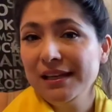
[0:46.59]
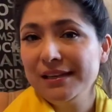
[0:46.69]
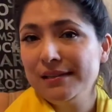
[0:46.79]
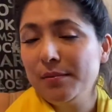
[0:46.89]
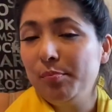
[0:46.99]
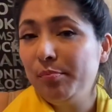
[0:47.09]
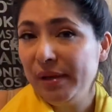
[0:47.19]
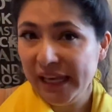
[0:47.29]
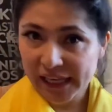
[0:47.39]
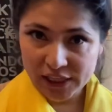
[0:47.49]
is a
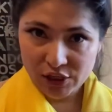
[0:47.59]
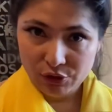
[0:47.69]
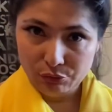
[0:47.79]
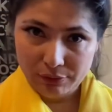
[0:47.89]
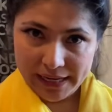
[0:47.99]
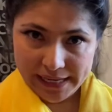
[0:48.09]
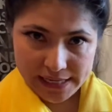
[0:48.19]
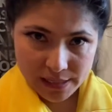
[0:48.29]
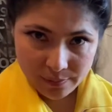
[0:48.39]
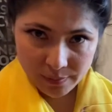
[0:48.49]
pink
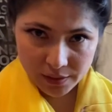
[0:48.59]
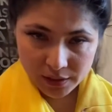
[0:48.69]
grape